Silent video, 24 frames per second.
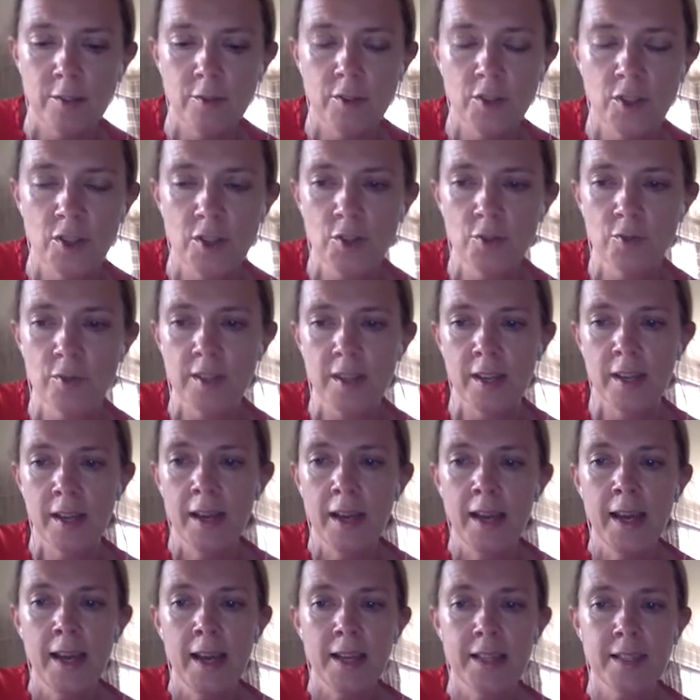So it just shows that
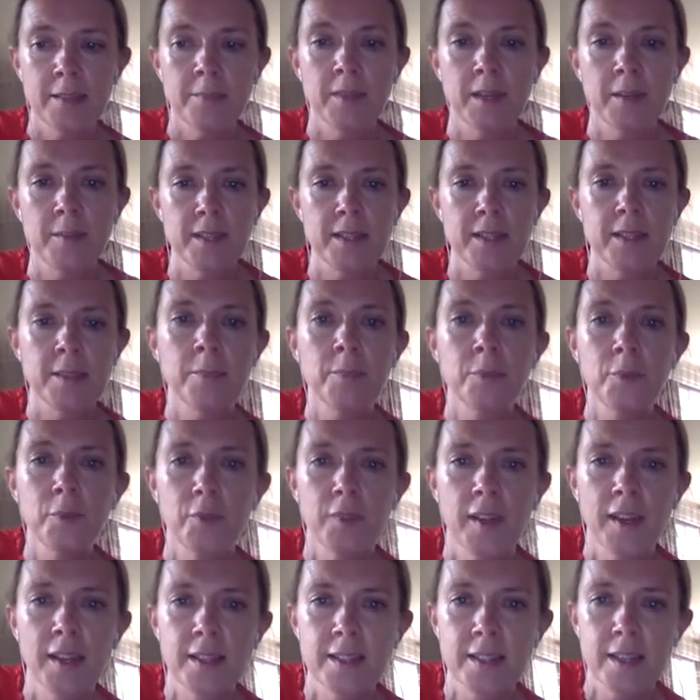sometimes the simple
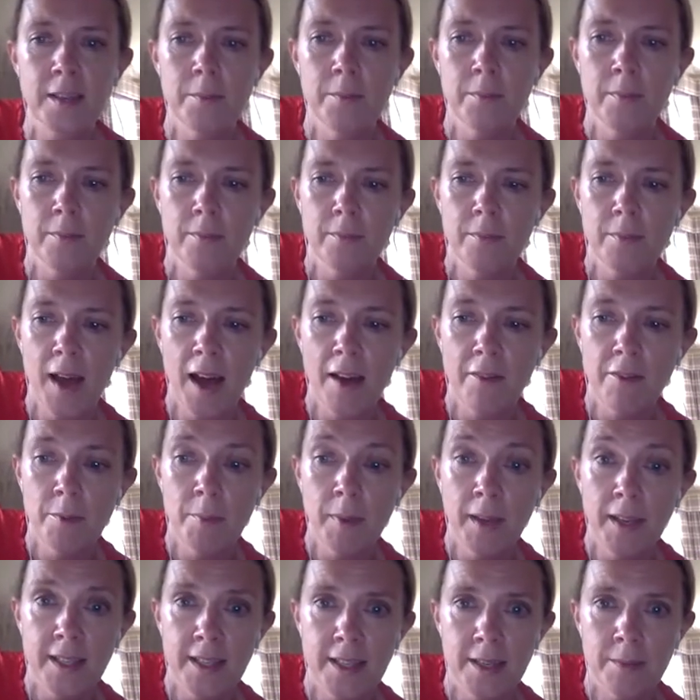things can have the
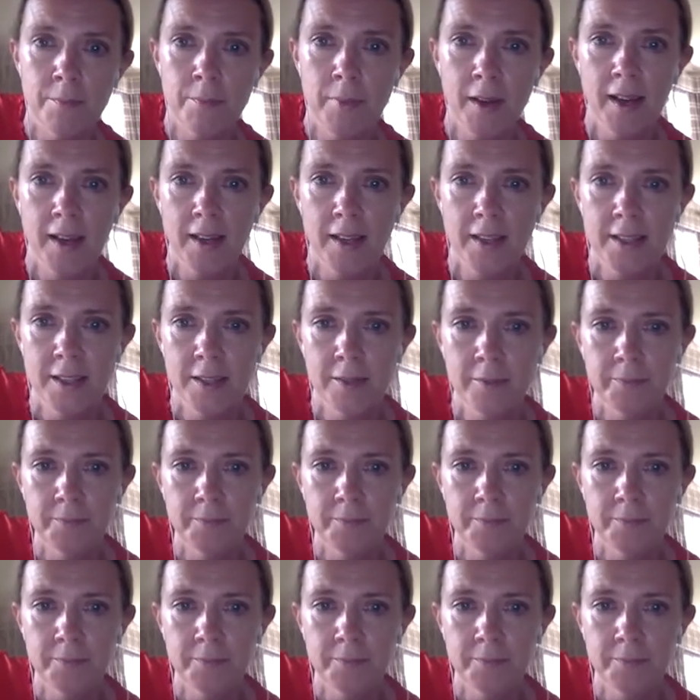biggest impact.